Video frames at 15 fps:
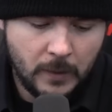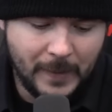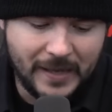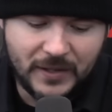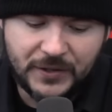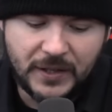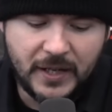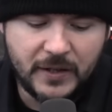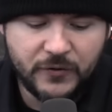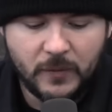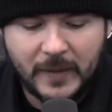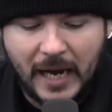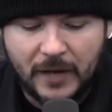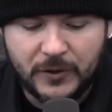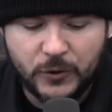Palestinians
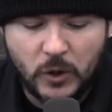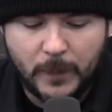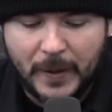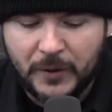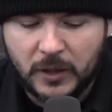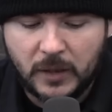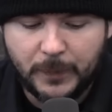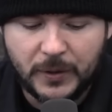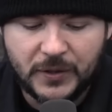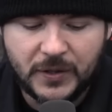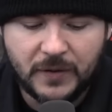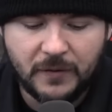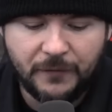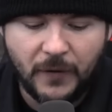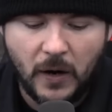from Gaza Strip under kibbutz
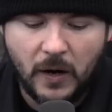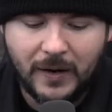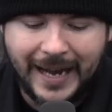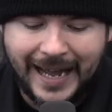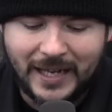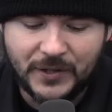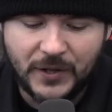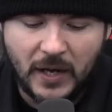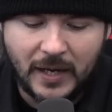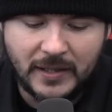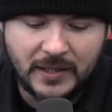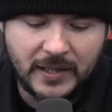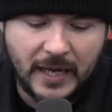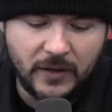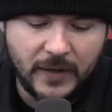Kfar Aza on
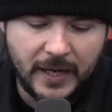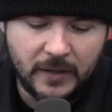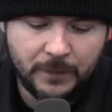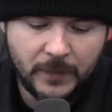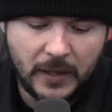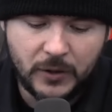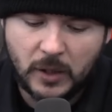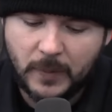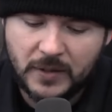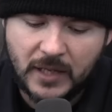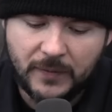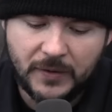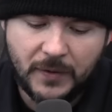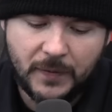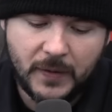Saturday, October 7th.